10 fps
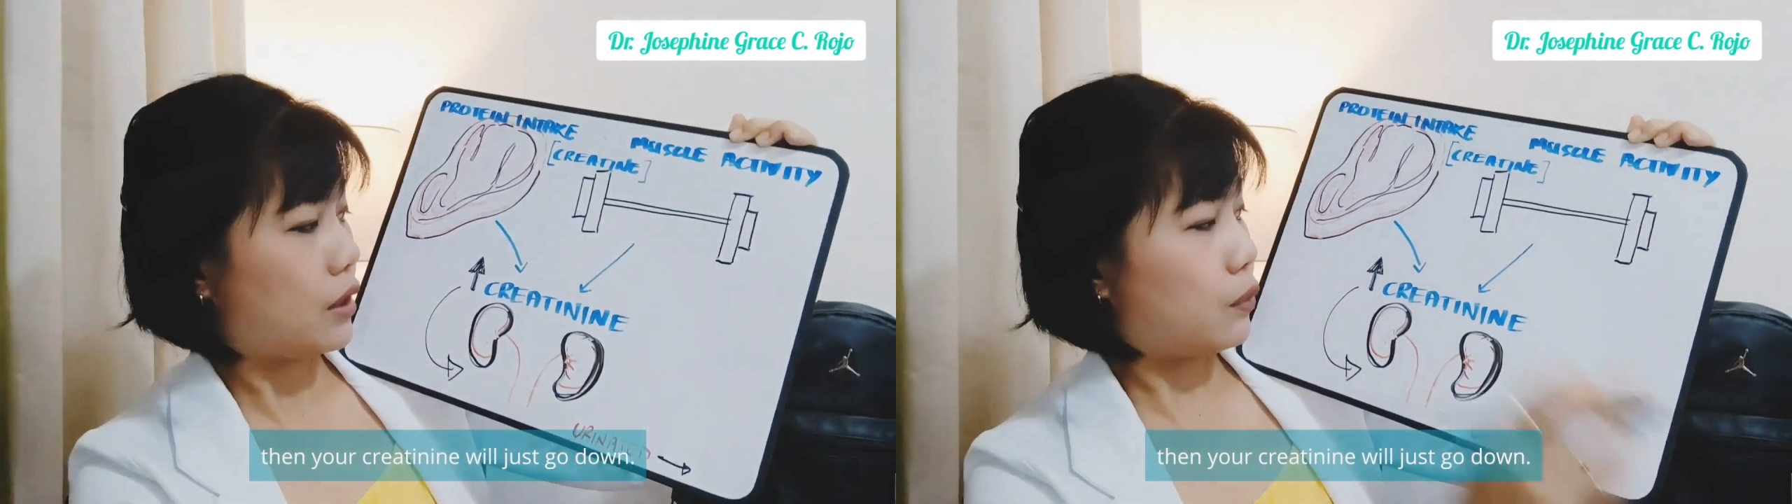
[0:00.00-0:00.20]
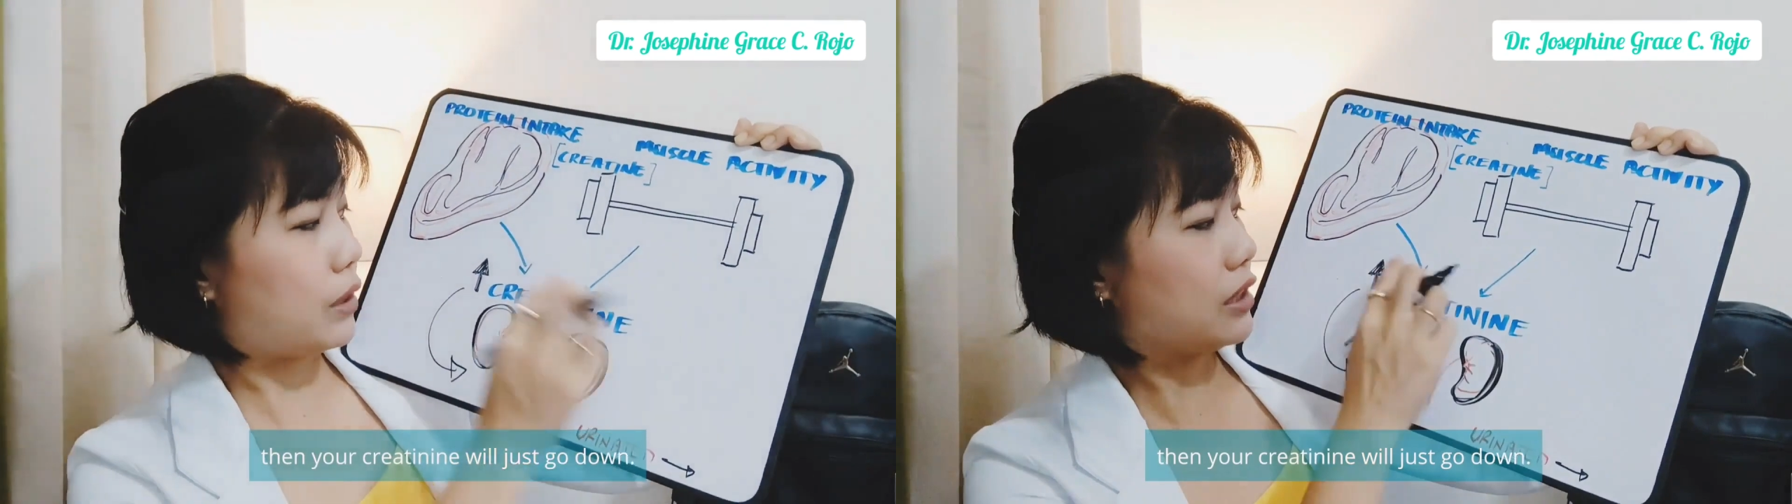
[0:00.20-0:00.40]

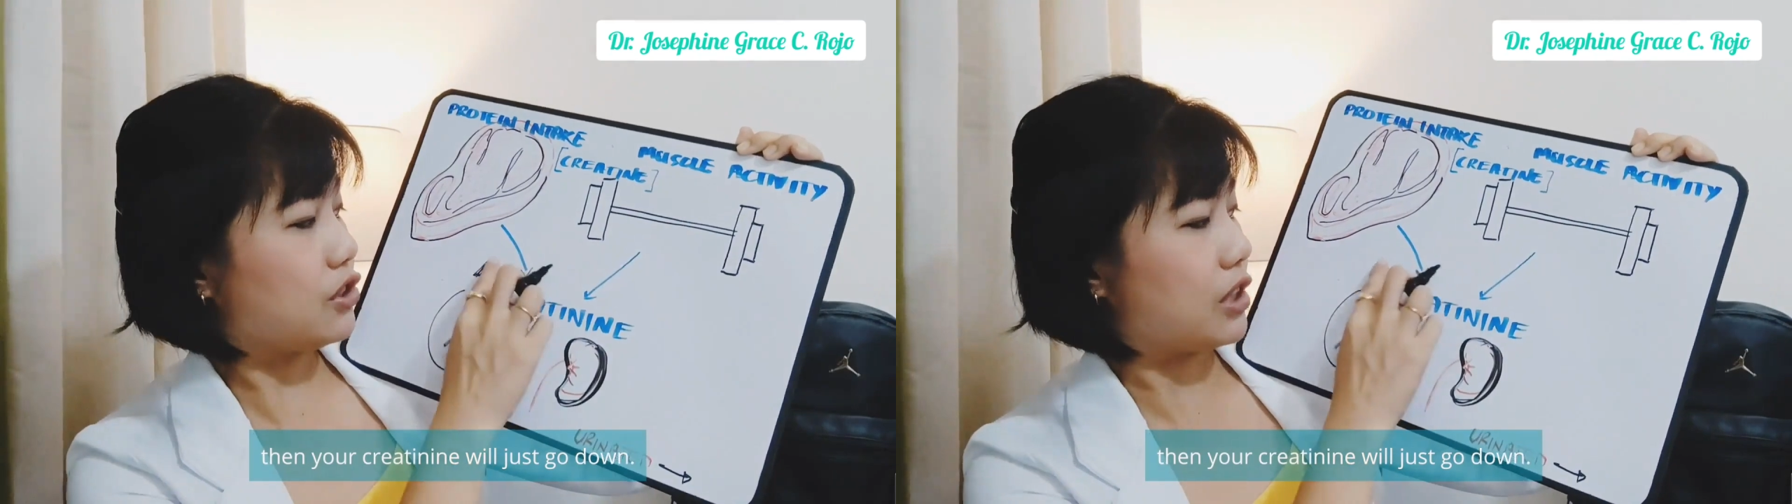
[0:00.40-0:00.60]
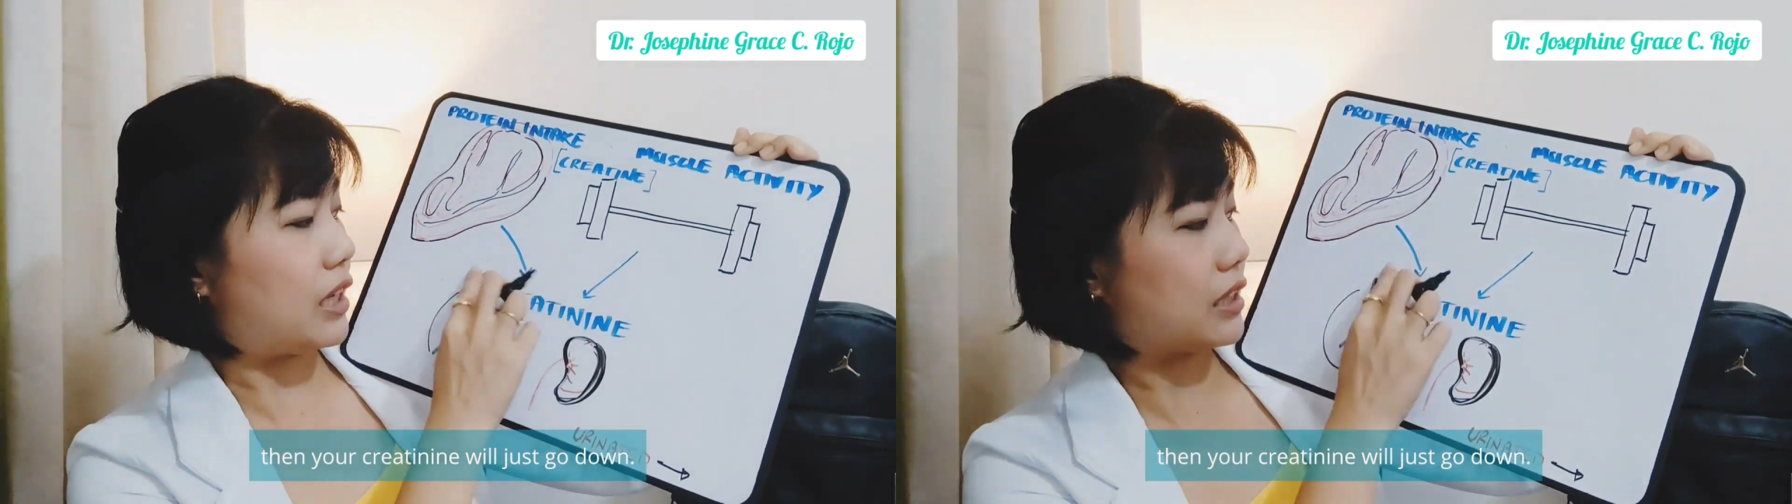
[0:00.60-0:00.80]
will
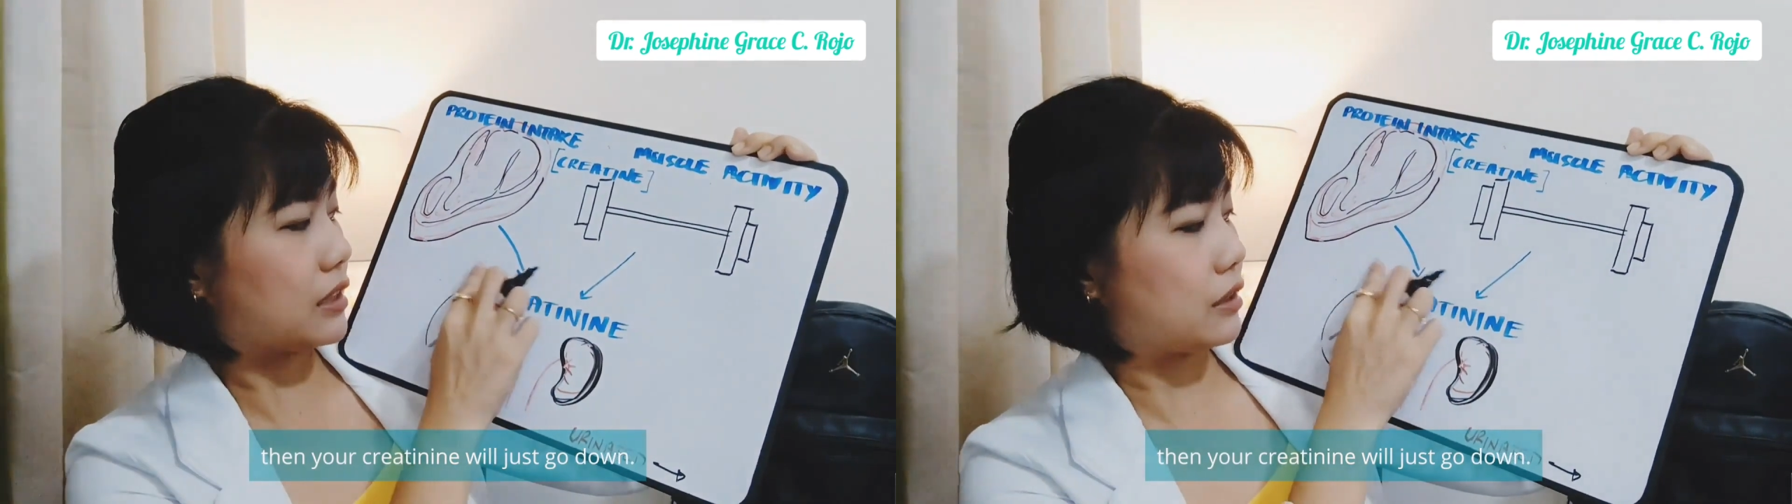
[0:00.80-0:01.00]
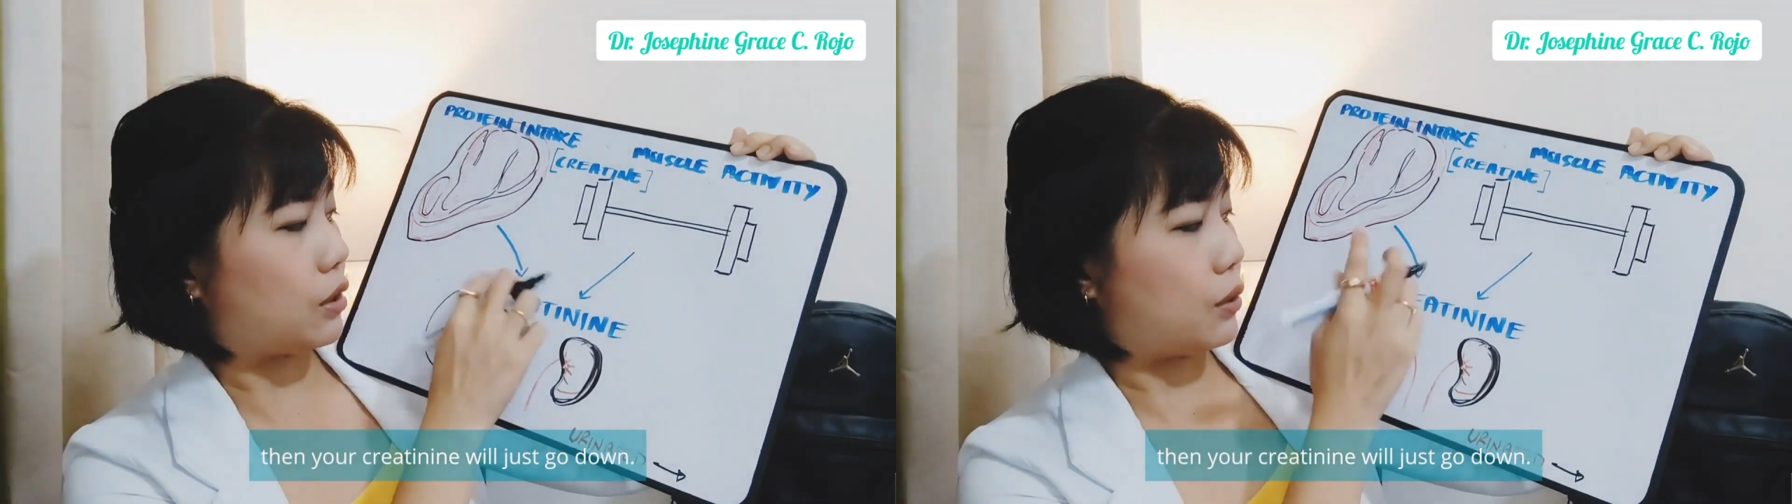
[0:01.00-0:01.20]
just
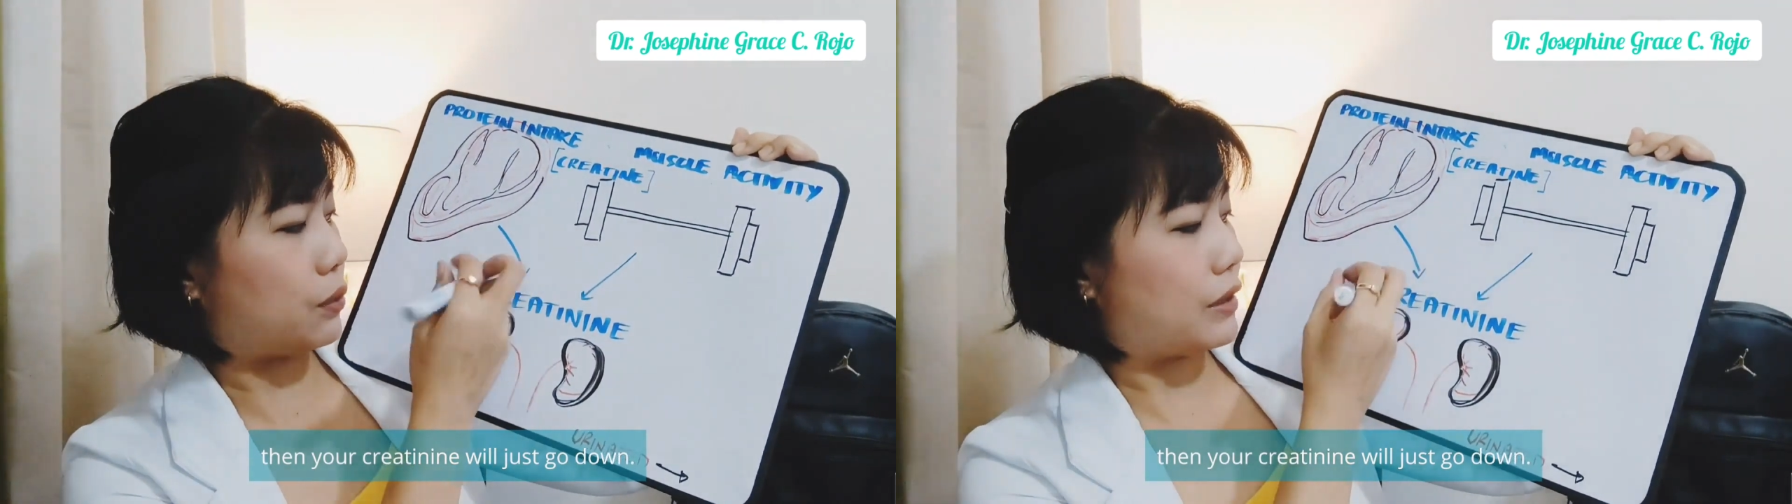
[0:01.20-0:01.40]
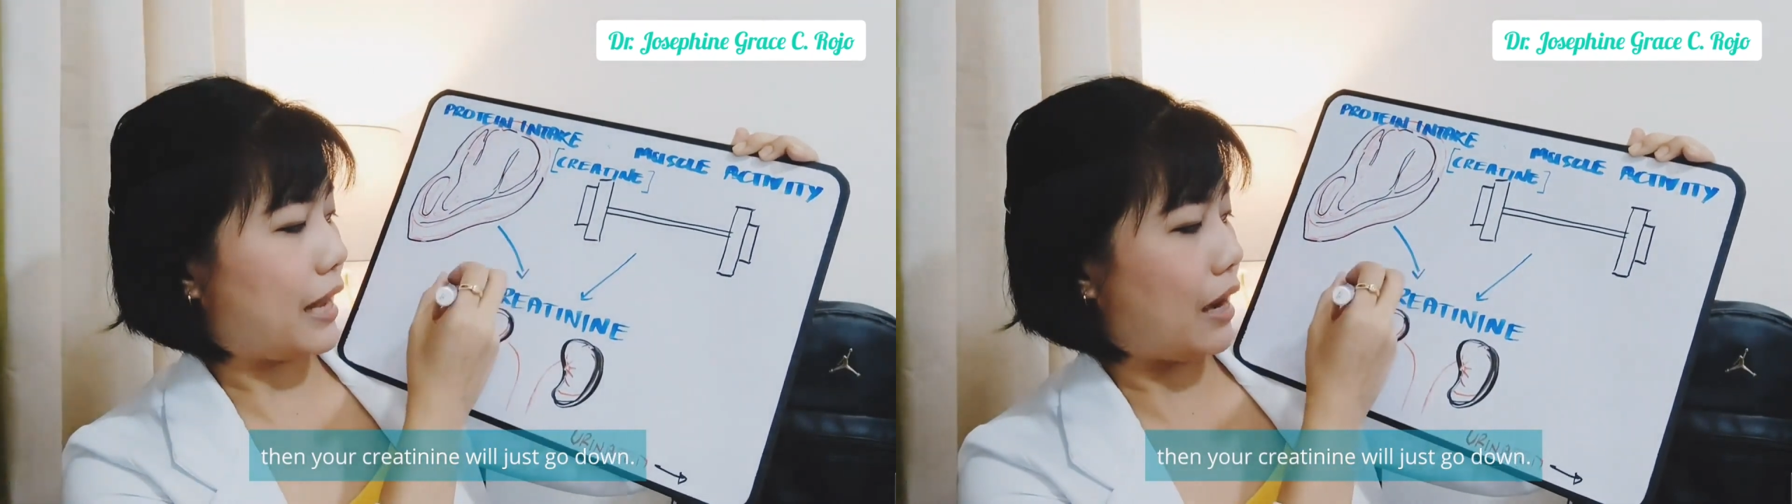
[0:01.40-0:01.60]

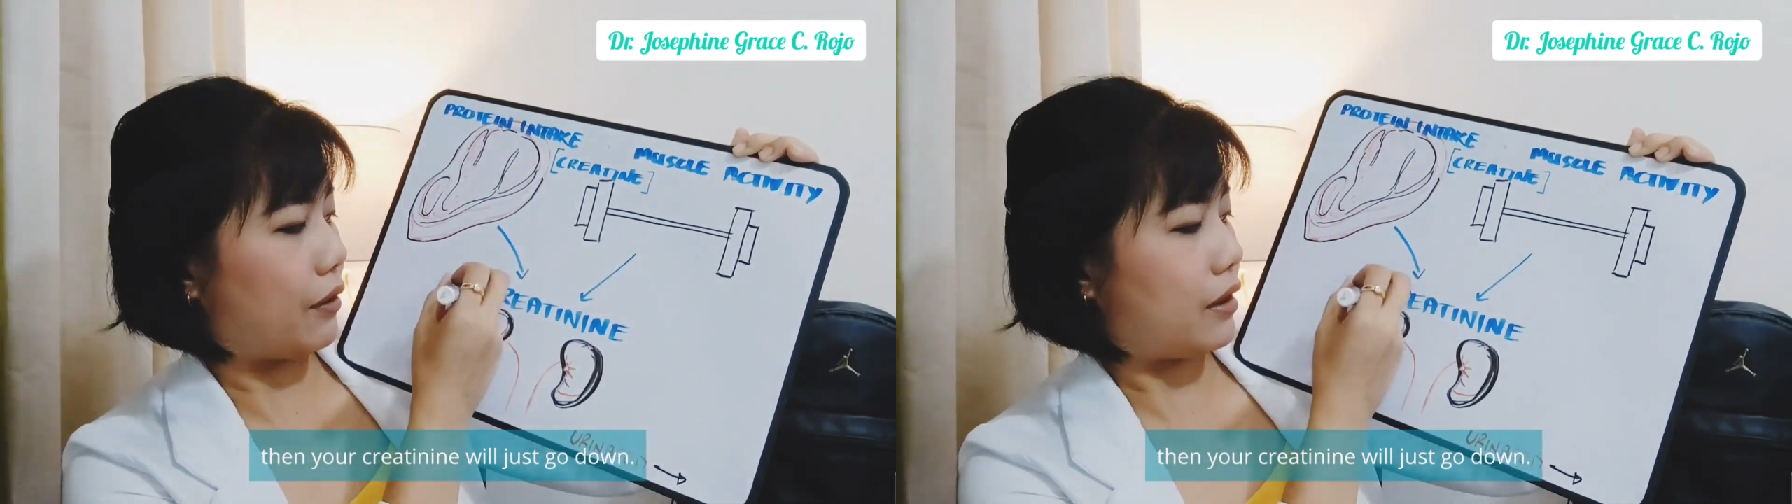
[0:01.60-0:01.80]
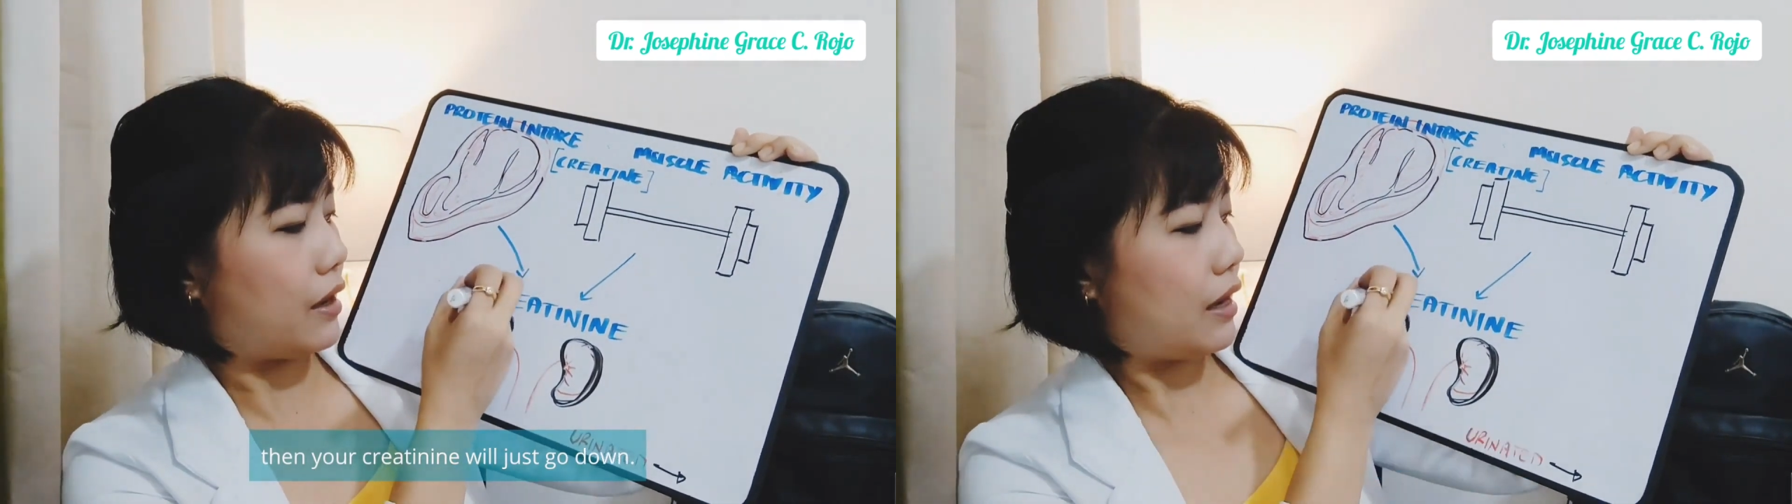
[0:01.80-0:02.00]
go down.